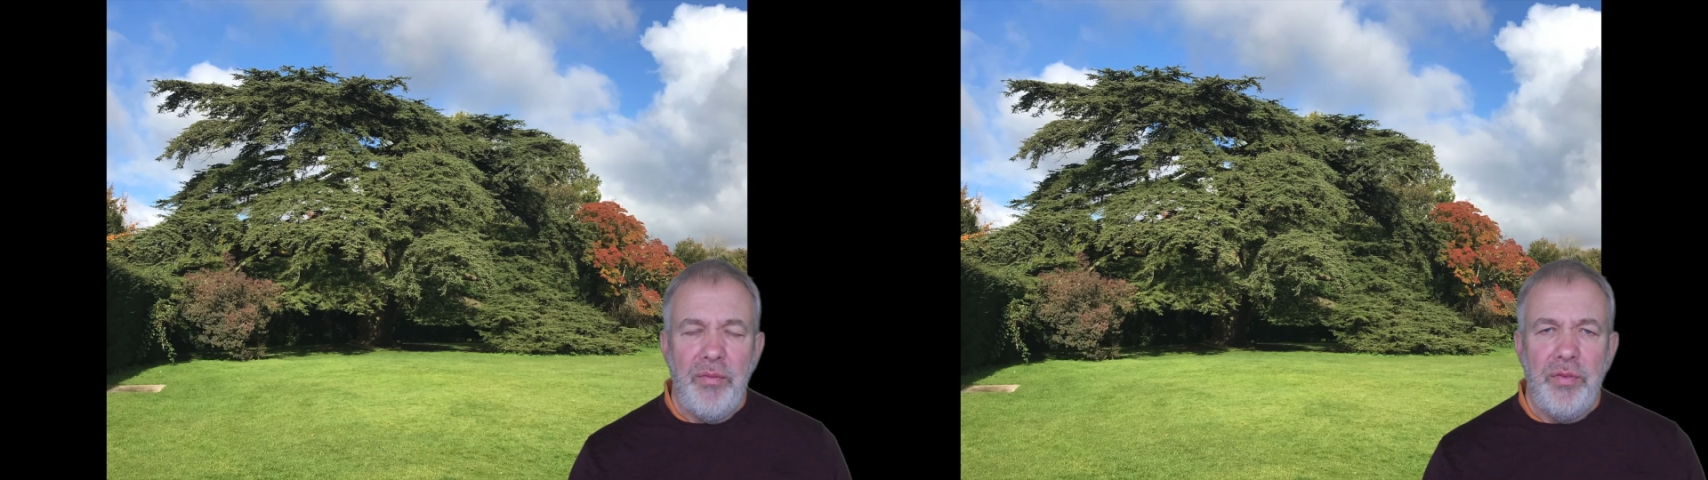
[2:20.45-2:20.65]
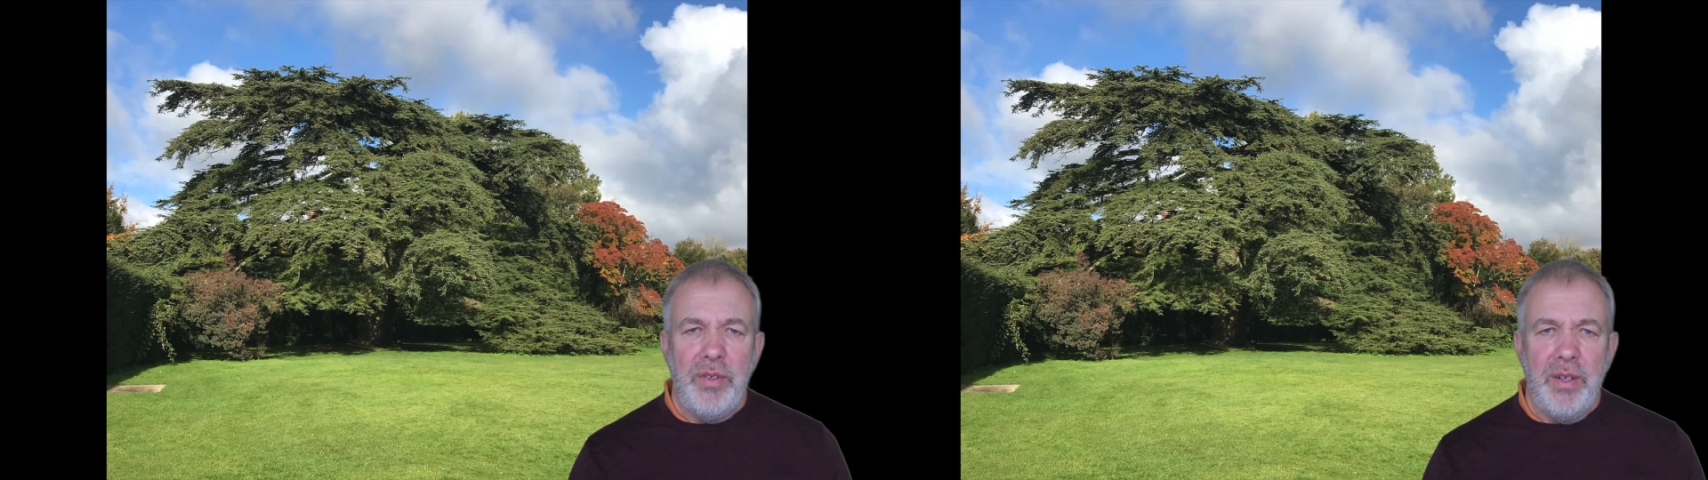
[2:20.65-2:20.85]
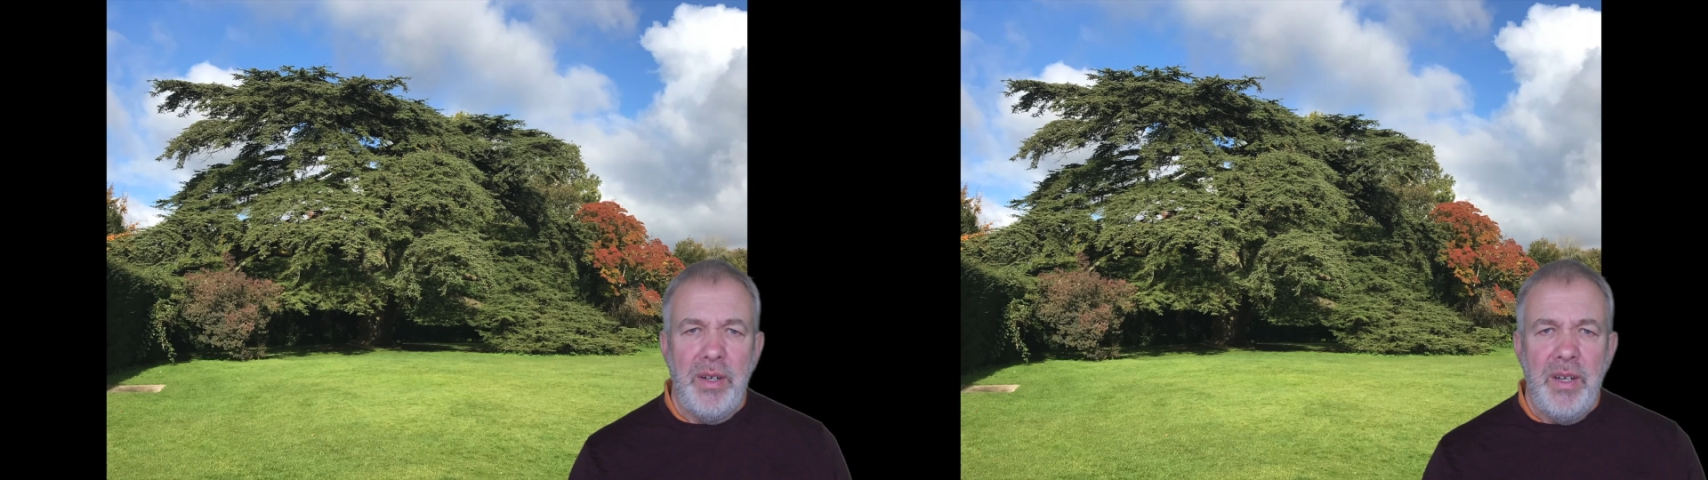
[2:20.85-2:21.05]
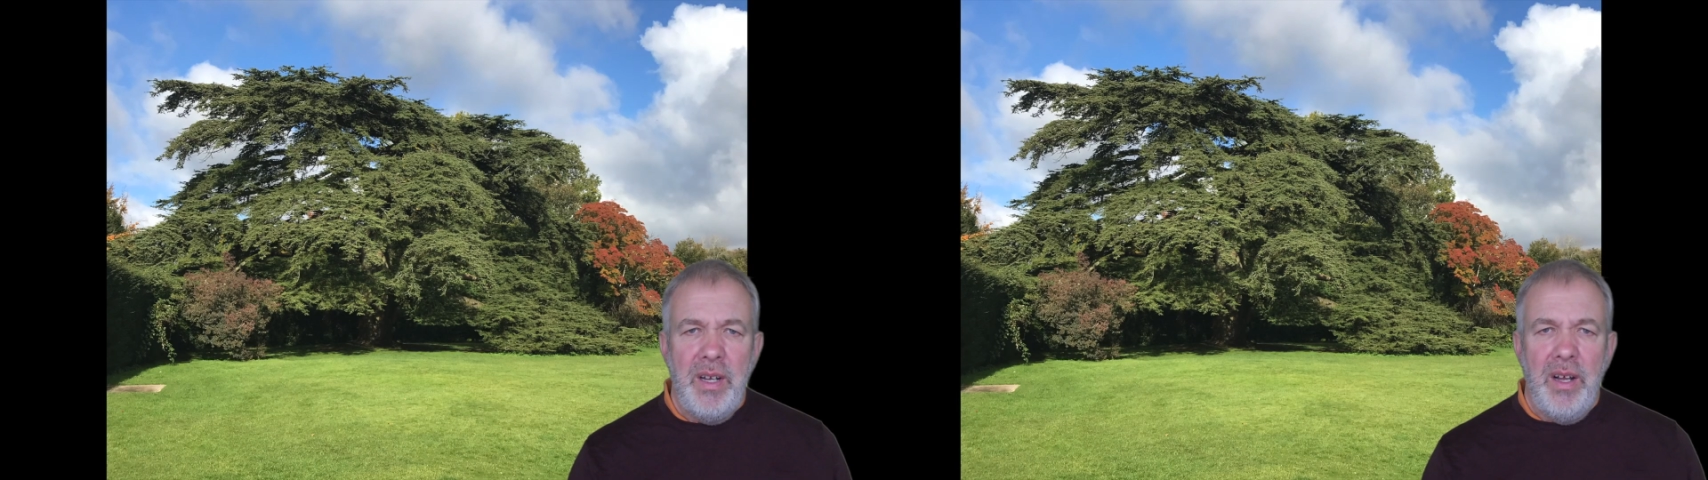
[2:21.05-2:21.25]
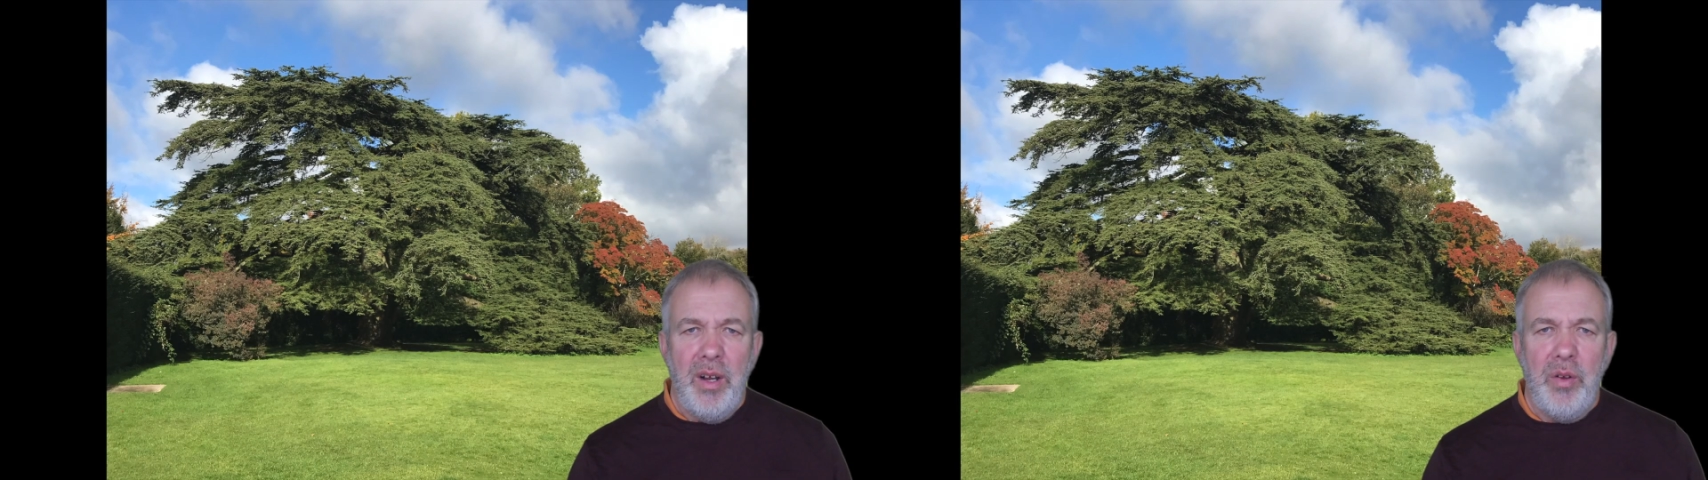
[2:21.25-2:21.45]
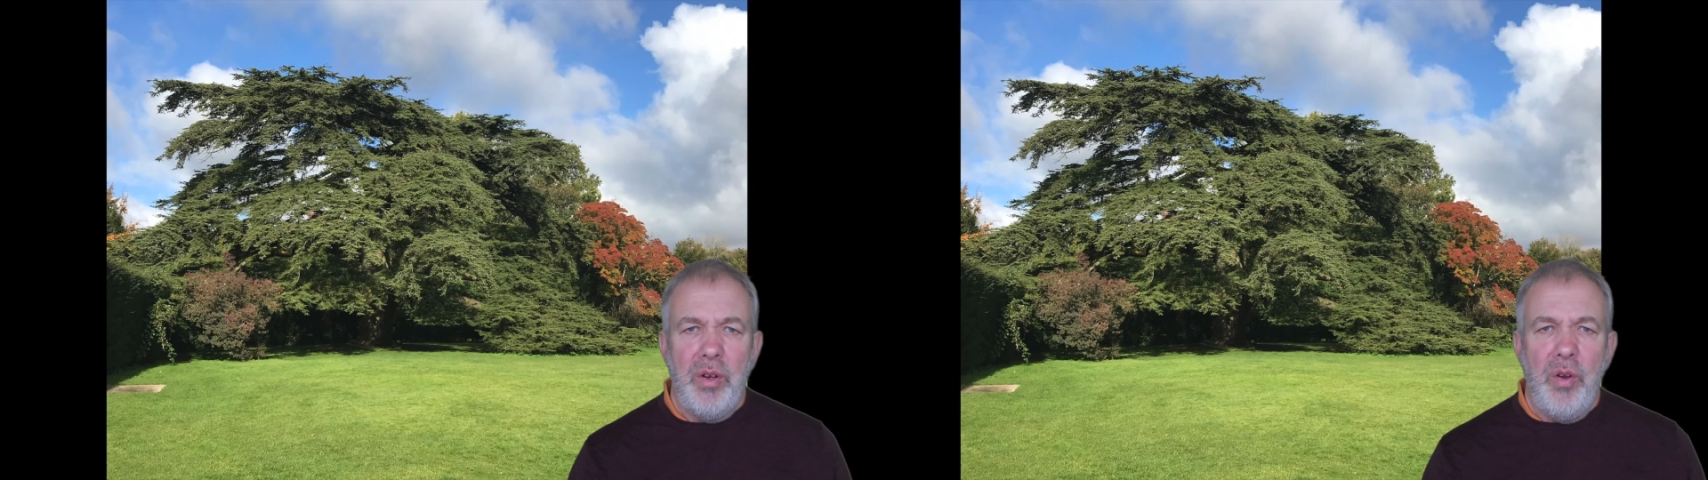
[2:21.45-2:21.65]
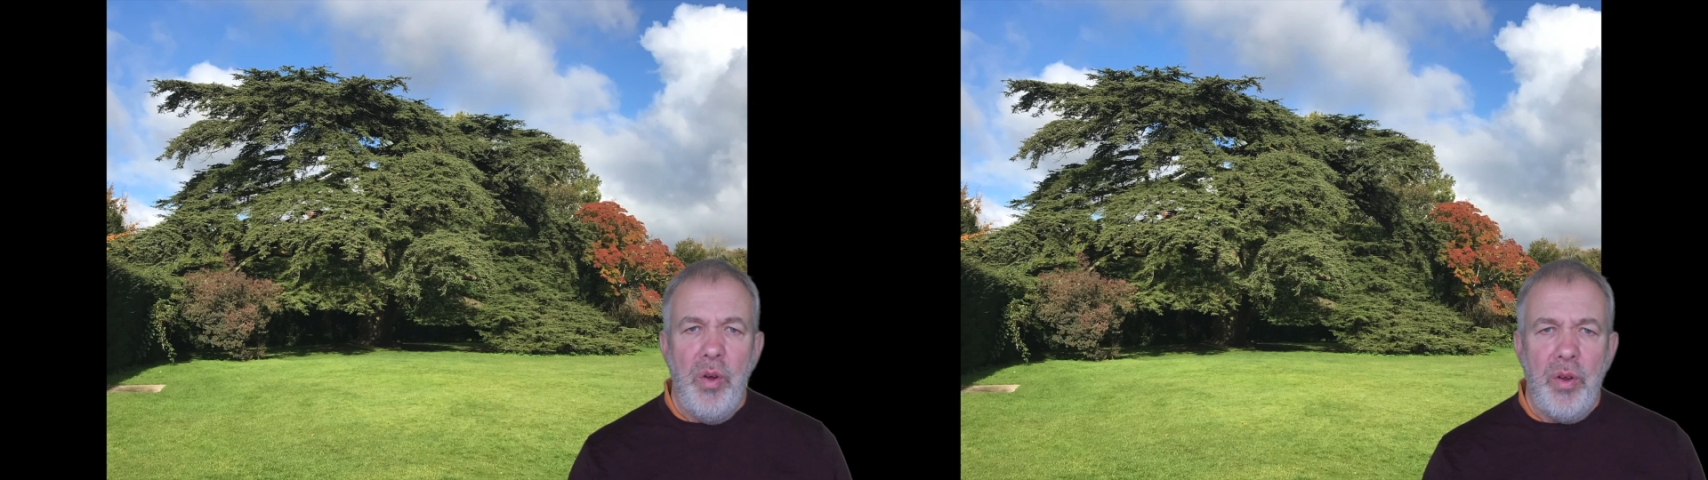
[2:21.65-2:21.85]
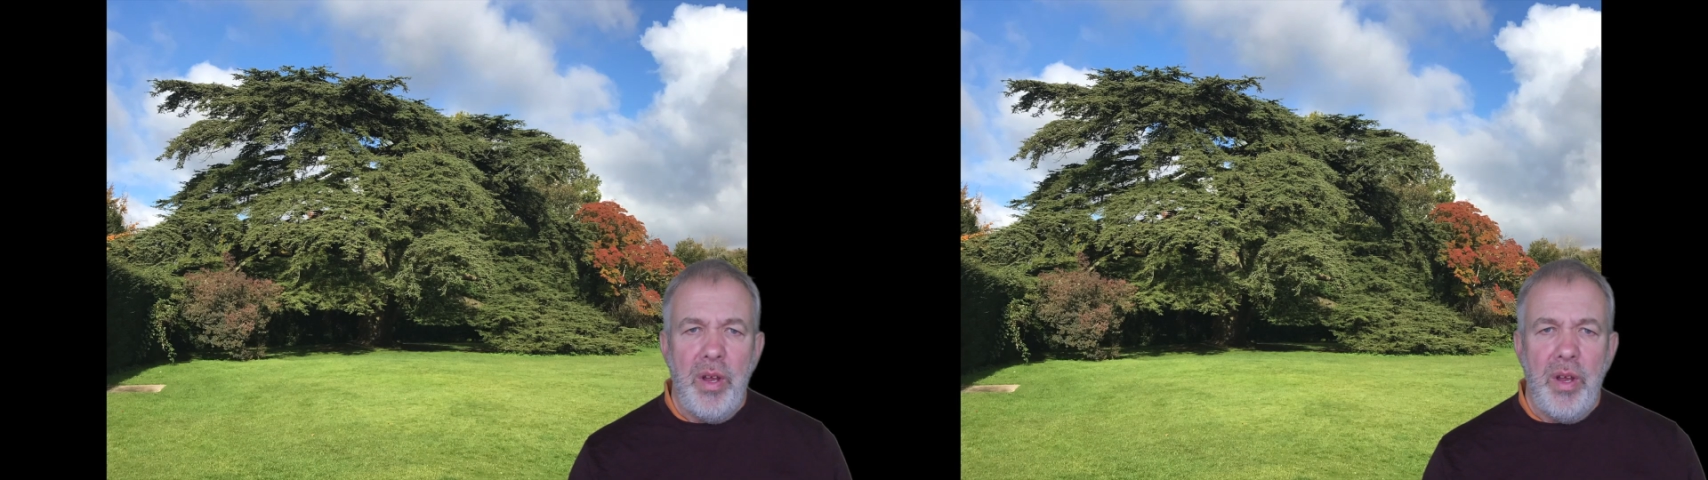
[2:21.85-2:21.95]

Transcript: for a good look.